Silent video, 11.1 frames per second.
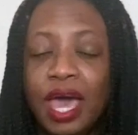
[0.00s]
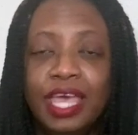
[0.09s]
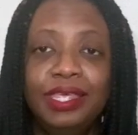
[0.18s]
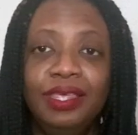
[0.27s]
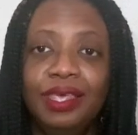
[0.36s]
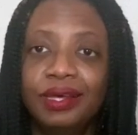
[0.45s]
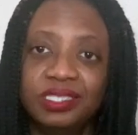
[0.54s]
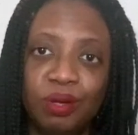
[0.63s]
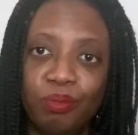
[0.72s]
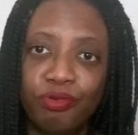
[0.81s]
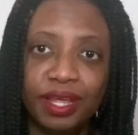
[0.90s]
Yes,
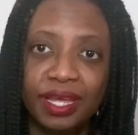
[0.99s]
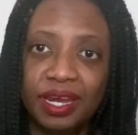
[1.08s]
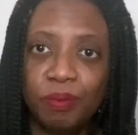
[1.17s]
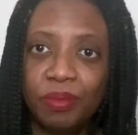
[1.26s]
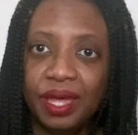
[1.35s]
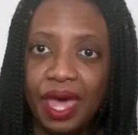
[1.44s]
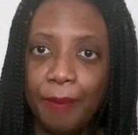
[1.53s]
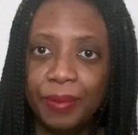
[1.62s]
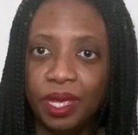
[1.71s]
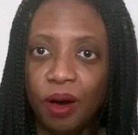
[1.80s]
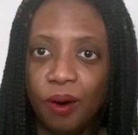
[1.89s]
I'm breaking up a
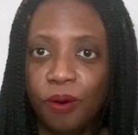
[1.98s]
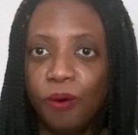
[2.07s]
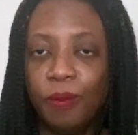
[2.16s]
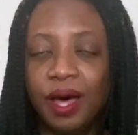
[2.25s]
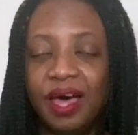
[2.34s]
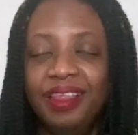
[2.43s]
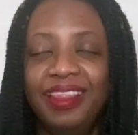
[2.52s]
happy home.